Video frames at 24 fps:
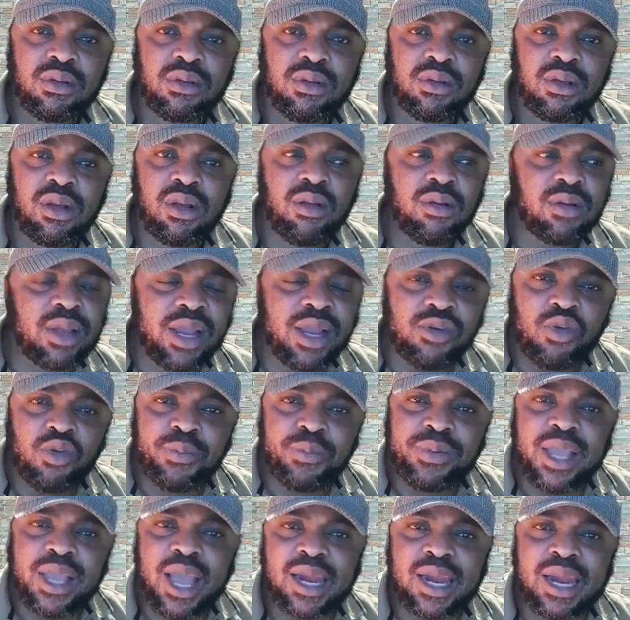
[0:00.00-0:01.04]
How can you
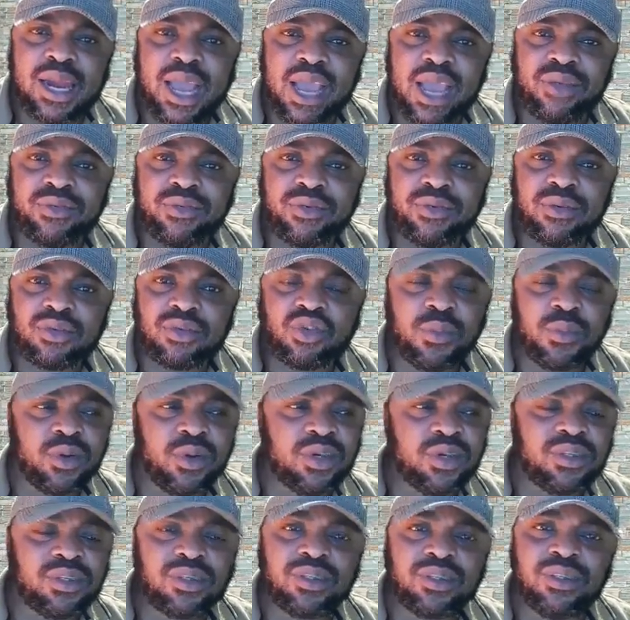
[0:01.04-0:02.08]
be alive?
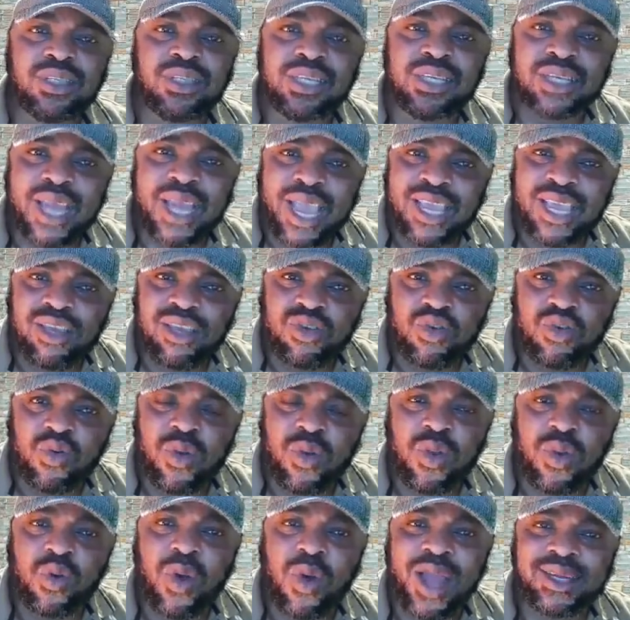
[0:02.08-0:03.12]
Somebody is denying you
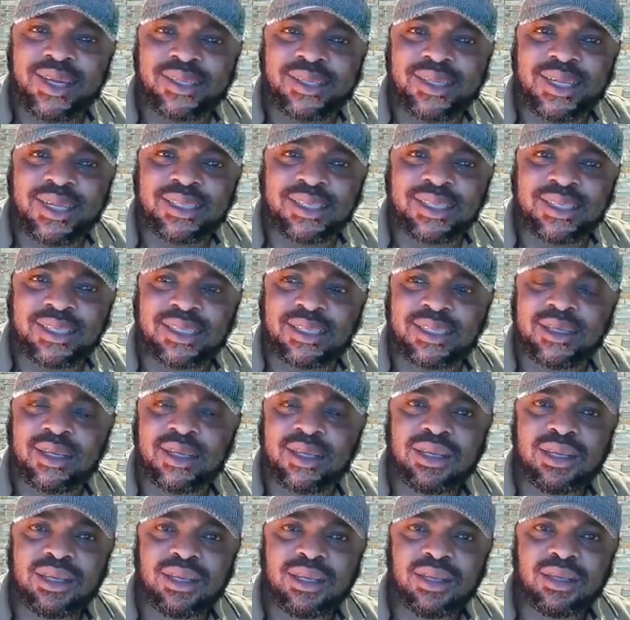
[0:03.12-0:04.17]
your identity.
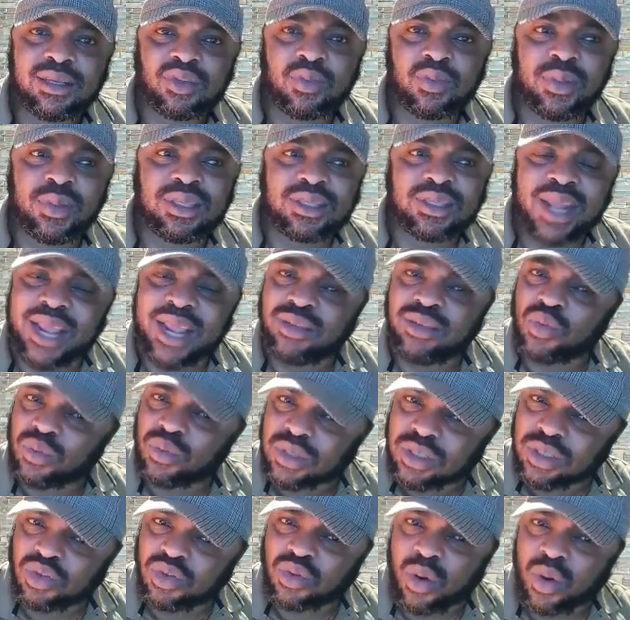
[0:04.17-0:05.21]
Somebody trying to
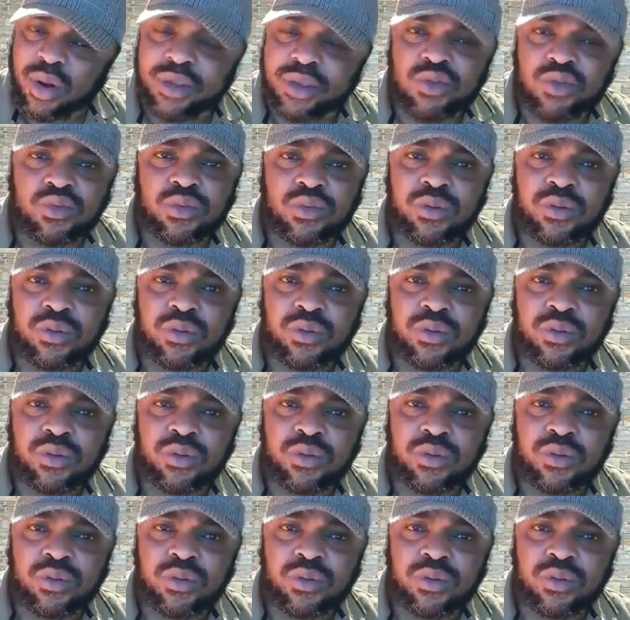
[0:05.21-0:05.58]
destroy you.